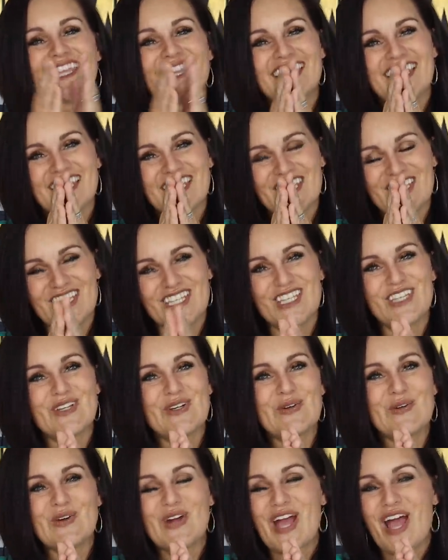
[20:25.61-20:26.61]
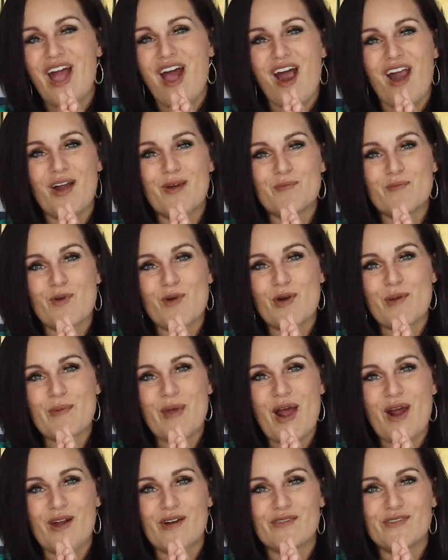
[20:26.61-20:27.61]
that you are more
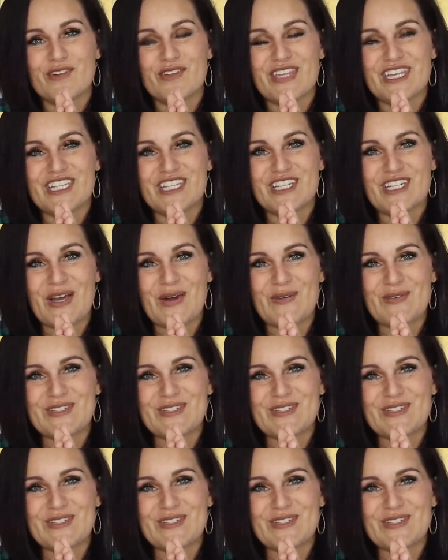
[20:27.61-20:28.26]
powerful than you know.